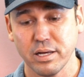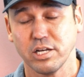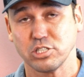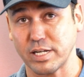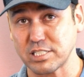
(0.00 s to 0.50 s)

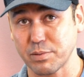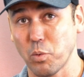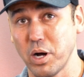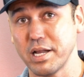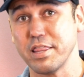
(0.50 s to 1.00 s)
So that's number
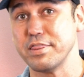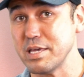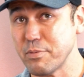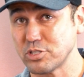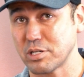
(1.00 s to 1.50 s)
one, the
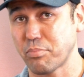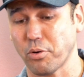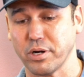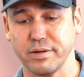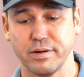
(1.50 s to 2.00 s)
most
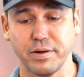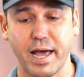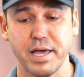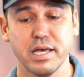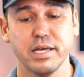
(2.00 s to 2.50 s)
important, okay?